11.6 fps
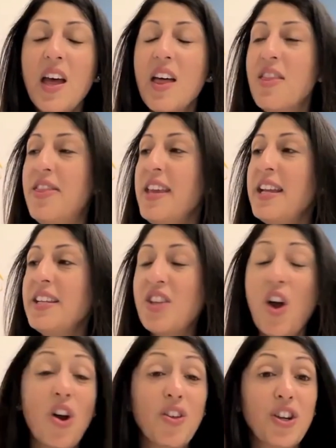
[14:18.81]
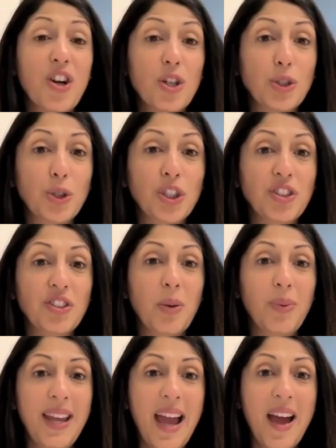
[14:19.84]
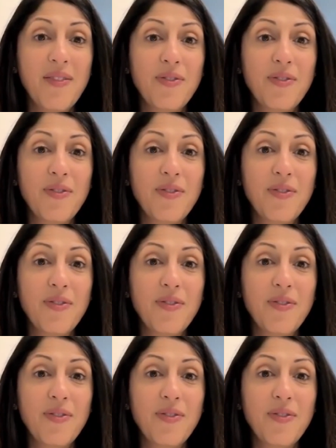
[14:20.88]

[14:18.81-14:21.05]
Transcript: These are the cartridges that we have.